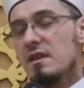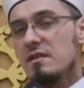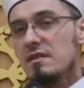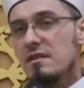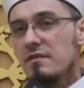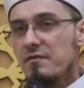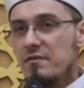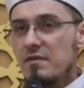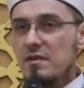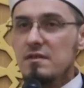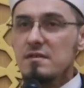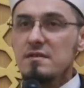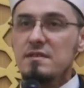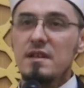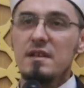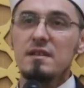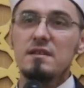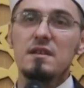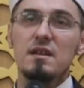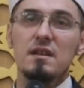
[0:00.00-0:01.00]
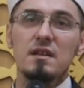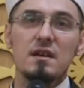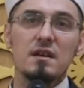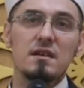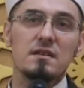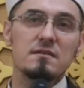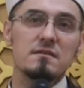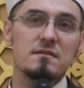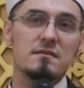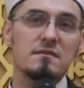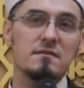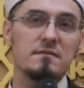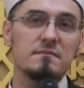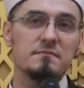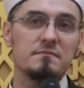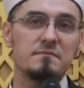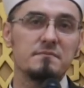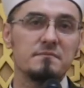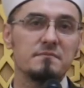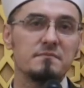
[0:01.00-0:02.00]
the first and the last,
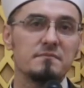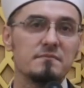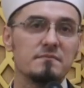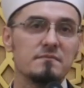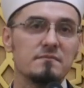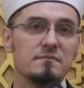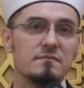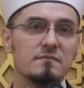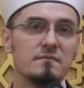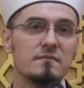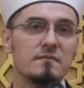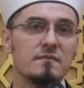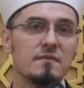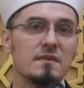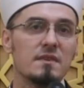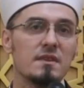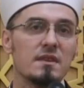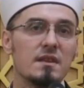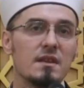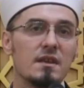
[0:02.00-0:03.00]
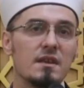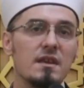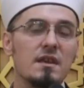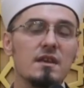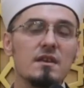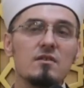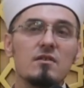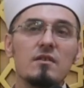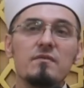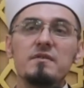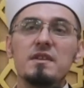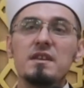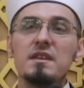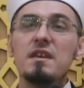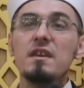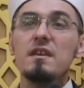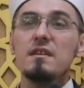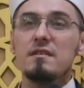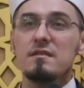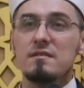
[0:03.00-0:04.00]
King of the
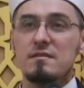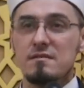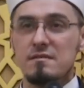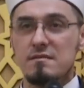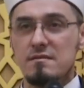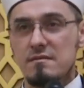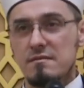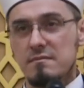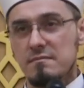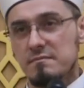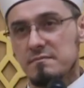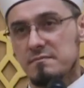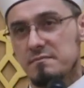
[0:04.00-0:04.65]
kings,